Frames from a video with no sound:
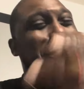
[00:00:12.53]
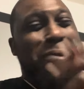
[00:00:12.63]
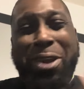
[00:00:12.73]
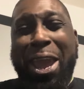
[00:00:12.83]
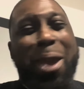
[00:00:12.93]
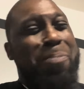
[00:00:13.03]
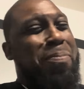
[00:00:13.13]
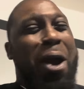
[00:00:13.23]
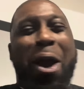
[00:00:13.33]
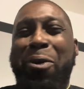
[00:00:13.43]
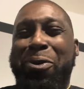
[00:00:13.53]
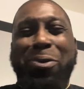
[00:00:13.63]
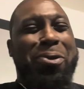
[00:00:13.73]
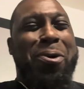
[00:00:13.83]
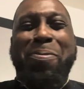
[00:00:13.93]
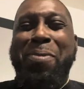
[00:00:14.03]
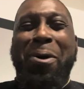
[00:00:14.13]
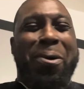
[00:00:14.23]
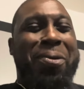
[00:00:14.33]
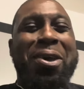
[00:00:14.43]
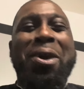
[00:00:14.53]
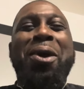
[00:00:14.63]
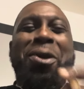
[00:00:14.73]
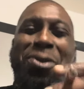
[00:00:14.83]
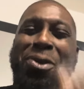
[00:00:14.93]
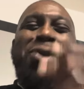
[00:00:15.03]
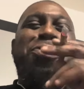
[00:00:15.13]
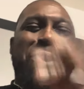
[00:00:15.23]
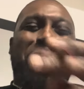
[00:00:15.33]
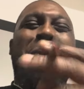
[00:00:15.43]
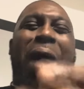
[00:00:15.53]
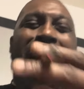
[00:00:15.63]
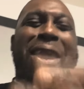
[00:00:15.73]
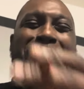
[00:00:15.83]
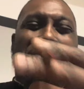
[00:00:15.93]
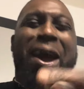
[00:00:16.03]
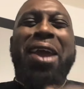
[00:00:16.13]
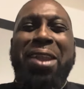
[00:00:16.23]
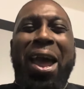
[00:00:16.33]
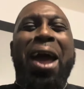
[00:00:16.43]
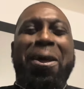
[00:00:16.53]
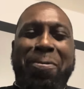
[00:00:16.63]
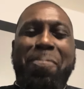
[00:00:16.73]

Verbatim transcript: you can't borrow no more. You quiet right now.